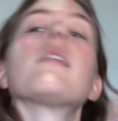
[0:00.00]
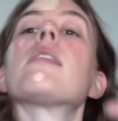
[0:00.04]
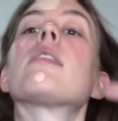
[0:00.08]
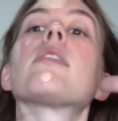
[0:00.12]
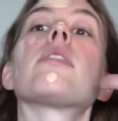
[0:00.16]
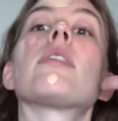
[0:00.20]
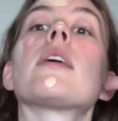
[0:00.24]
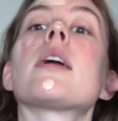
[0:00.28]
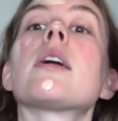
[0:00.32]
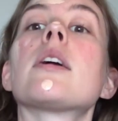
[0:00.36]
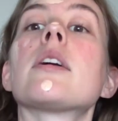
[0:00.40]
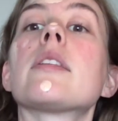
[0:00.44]

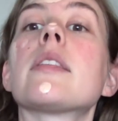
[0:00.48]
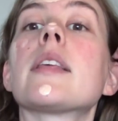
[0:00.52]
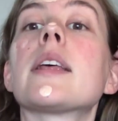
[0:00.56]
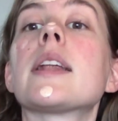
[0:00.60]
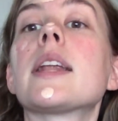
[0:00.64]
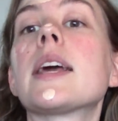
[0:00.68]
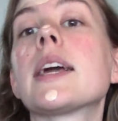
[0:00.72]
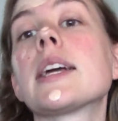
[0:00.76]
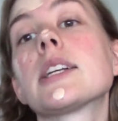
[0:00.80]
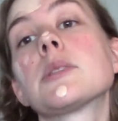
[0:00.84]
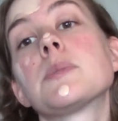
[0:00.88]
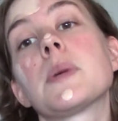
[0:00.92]
Thicker than
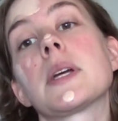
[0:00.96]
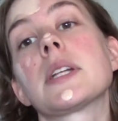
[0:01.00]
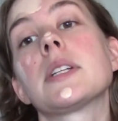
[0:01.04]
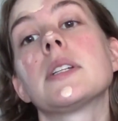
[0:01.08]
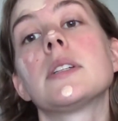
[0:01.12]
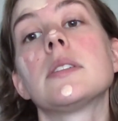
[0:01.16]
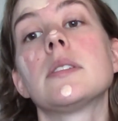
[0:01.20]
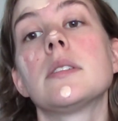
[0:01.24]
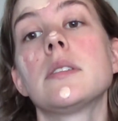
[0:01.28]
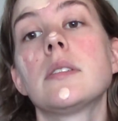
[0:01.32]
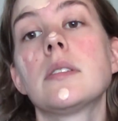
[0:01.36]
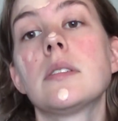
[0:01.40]
I
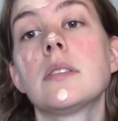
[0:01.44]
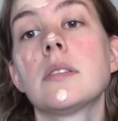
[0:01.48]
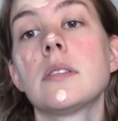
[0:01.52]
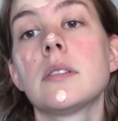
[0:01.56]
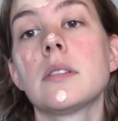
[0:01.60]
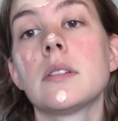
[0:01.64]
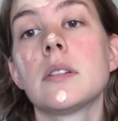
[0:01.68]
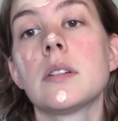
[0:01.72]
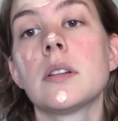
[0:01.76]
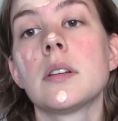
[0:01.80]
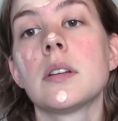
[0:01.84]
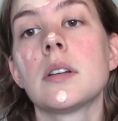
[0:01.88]
expected.
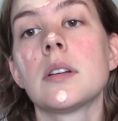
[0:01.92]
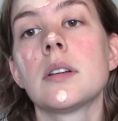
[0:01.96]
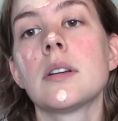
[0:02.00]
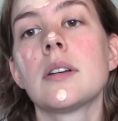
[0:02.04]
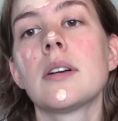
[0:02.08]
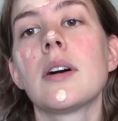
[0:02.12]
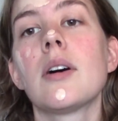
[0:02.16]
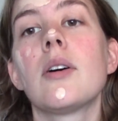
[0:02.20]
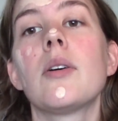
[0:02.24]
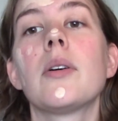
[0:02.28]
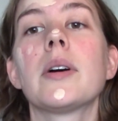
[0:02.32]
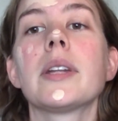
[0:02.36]

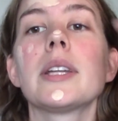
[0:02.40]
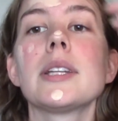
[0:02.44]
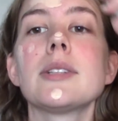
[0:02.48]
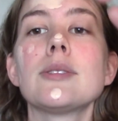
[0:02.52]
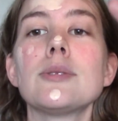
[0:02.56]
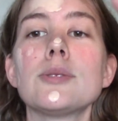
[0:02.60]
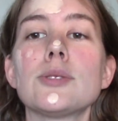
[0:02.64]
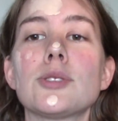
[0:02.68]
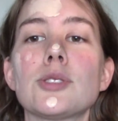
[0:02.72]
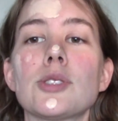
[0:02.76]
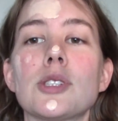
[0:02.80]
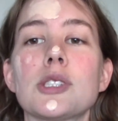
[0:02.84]
Oh, I need
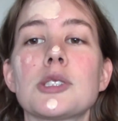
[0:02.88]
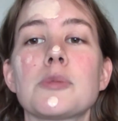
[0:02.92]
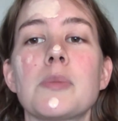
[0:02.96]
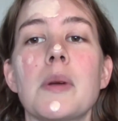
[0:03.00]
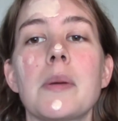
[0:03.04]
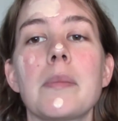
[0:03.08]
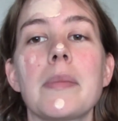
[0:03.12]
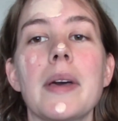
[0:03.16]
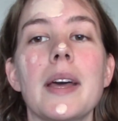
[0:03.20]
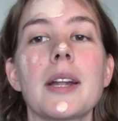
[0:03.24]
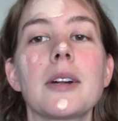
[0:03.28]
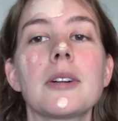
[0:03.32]
to charge my
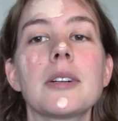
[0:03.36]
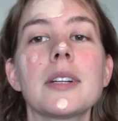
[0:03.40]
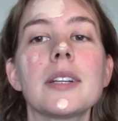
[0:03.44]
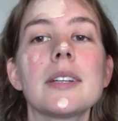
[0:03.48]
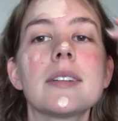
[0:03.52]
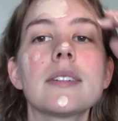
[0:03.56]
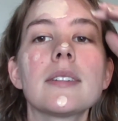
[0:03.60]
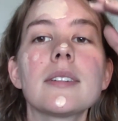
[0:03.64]
battery.